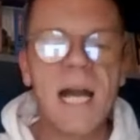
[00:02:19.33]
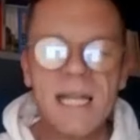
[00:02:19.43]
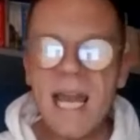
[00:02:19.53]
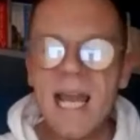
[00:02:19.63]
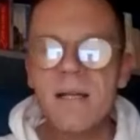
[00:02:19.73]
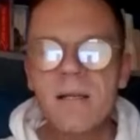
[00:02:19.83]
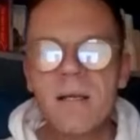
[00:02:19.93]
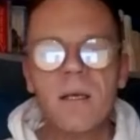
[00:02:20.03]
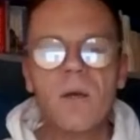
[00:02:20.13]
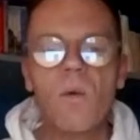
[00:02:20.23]
And
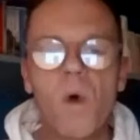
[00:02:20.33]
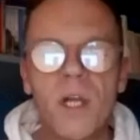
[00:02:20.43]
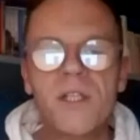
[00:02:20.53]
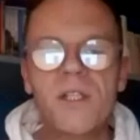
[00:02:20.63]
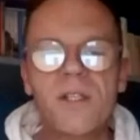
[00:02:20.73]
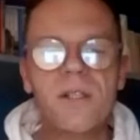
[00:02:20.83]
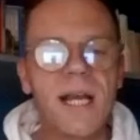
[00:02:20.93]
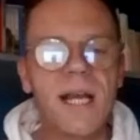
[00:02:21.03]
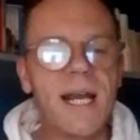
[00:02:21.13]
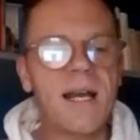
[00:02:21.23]
then once,
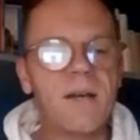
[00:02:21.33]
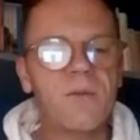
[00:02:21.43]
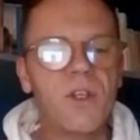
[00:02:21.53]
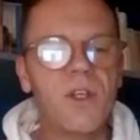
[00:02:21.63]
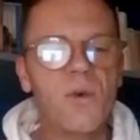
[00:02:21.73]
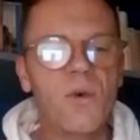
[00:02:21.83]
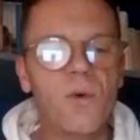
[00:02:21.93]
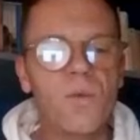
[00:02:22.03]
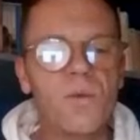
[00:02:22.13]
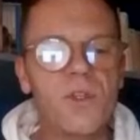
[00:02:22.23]

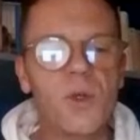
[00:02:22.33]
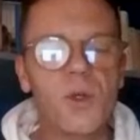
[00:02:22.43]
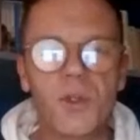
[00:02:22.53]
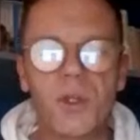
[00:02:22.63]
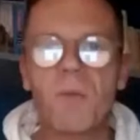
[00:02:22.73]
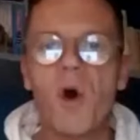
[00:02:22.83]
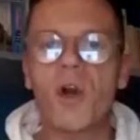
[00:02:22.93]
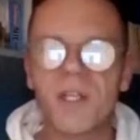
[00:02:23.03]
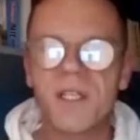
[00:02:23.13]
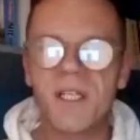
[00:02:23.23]
social
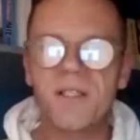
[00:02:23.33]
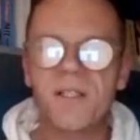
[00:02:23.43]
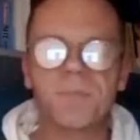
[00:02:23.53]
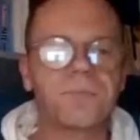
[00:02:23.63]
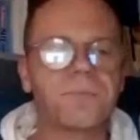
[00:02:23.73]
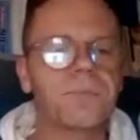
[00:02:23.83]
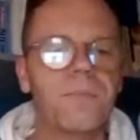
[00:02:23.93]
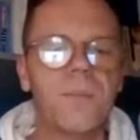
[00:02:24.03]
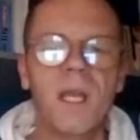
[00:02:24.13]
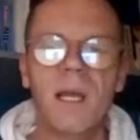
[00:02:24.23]
democracies
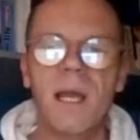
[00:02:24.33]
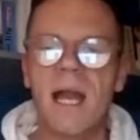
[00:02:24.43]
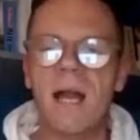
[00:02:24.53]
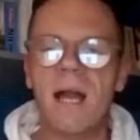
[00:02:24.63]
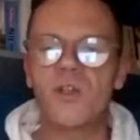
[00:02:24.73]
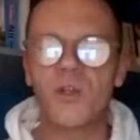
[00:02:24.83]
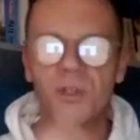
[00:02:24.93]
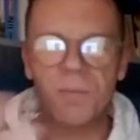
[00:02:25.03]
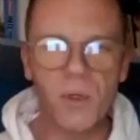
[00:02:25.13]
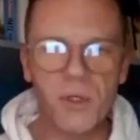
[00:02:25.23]

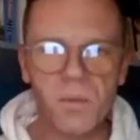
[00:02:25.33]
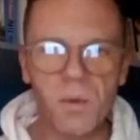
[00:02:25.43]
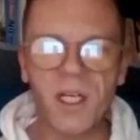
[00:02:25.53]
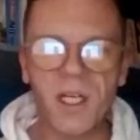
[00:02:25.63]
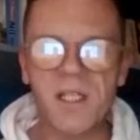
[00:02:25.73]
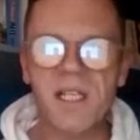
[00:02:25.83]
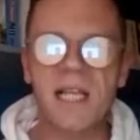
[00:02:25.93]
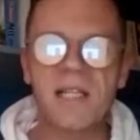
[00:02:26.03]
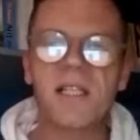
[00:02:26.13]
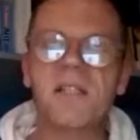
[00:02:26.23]
during the post-war
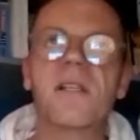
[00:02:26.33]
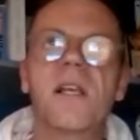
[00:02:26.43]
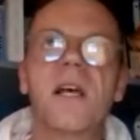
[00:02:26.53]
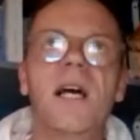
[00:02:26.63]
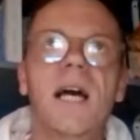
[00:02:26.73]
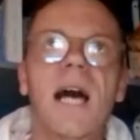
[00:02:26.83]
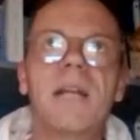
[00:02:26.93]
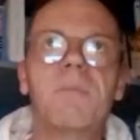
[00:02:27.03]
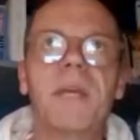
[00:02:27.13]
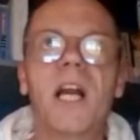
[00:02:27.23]
consensus
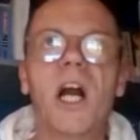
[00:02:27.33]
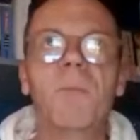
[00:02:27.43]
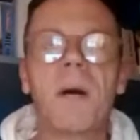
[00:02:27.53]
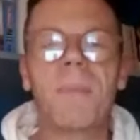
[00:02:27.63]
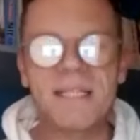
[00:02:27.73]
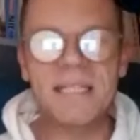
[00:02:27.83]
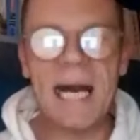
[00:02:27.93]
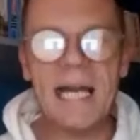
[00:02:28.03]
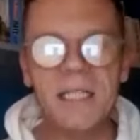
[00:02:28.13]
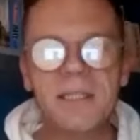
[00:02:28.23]
had become a bit
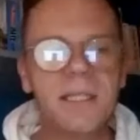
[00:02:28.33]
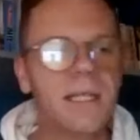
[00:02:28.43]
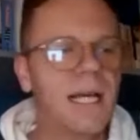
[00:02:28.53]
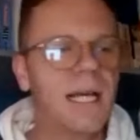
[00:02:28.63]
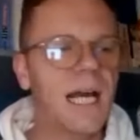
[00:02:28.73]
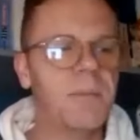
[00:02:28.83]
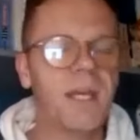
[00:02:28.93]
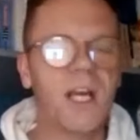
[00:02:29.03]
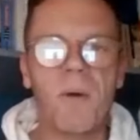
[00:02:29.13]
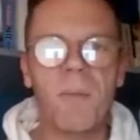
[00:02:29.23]
tired, had
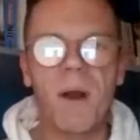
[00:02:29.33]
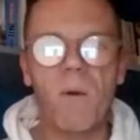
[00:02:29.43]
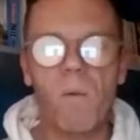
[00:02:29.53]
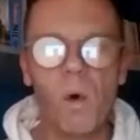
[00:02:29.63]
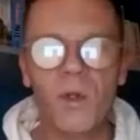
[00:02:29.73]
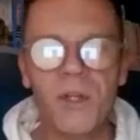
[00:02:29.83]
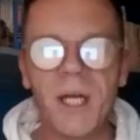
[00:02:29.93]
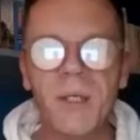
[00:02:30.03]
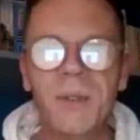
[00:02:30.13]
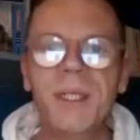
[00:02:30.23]
become a bit worn
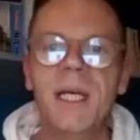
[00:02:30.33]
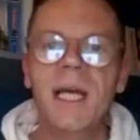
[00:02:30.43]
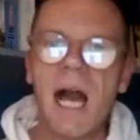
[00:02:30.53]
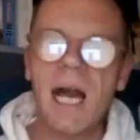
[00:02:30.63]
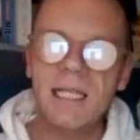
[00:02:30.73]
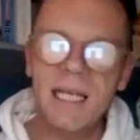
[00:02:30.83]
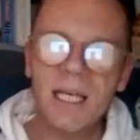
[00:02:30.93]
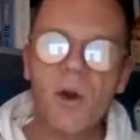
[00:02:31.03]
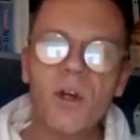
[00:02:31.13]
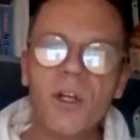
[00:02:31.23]
down, and the
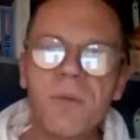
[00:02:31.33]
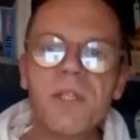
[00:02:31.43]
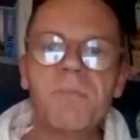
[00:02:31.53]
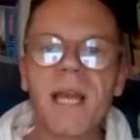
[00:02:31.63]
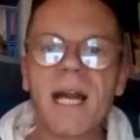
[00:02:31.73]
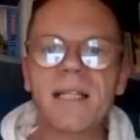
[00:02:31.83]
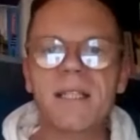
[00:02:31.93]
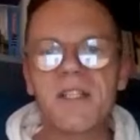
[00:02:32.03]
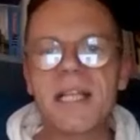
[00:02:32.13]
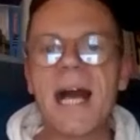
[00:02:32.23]
economies began
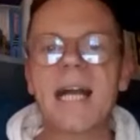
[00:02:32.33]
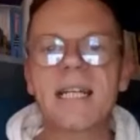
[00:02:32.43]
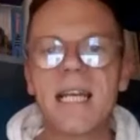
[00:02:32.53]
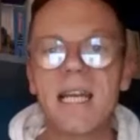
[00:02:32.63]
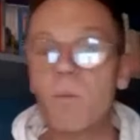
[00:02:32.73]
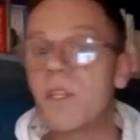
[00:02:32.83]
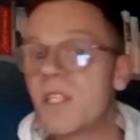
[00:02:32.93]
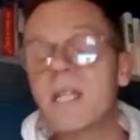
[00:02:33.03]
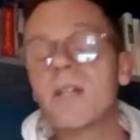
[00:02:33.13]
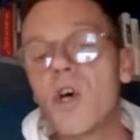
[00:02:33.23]
to stagnate, and we've
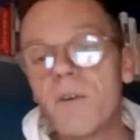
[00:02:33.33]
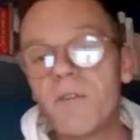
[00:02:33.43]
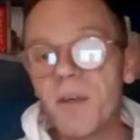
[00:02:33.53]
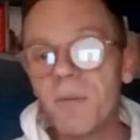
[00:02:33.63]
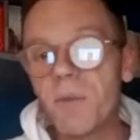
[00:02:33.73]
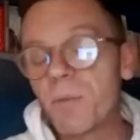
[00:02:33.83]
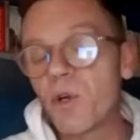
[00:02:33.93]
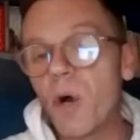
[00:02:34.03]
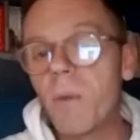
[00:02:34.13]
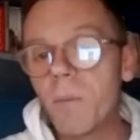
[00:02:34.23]
seen a lot of the
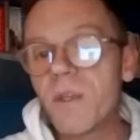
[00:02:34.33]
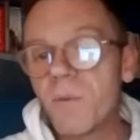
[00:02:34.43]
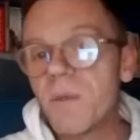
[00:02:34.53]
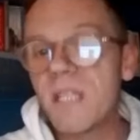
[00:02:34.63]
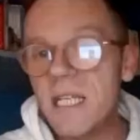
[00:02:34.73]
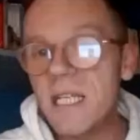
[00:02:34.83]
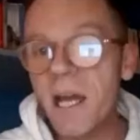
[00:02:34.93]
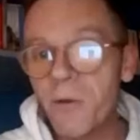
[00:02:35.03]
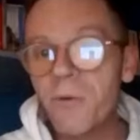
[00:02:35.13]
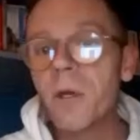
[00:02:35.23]
problems that we see
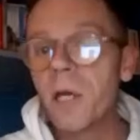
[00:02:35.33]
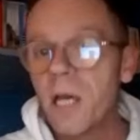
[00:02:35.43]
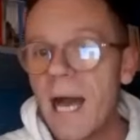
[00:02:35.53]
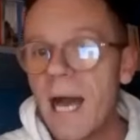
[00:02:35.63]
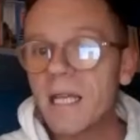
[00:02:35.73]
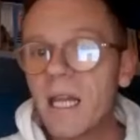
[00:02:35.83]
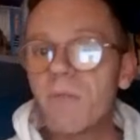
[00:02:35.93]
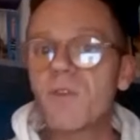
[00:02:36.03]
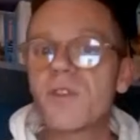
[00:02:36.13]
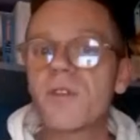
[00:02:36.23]
now, high
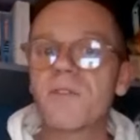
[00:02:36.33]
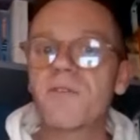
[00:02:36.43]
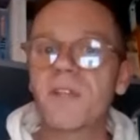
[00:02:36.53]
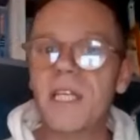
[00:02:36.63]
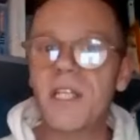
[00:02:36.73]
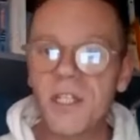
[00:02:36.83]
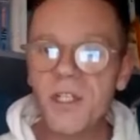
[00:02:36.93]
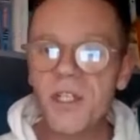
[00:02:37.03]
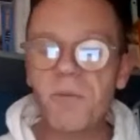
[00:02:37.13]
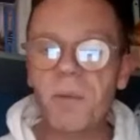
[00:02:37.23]
levels of
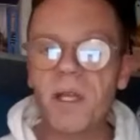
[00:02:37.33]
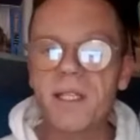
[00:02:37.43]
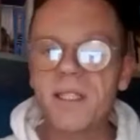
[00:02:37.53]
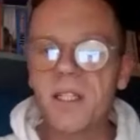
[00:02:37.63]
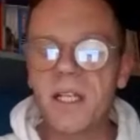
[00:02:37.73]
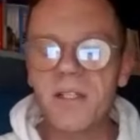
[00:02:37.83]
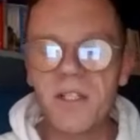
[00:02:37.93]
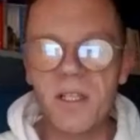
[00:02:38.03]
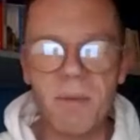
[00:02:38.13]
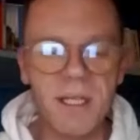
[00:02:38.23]
inflation, geopolitical
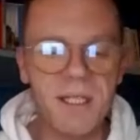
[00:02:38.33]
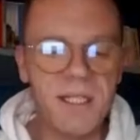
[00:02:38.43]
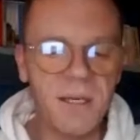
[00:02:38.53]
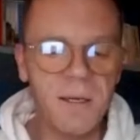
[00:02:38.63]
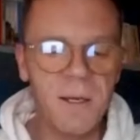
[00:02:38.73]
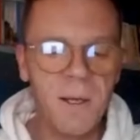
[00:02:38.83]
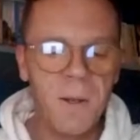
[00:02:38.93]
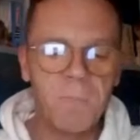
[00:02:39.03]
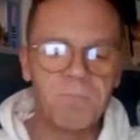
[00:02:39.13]
instability,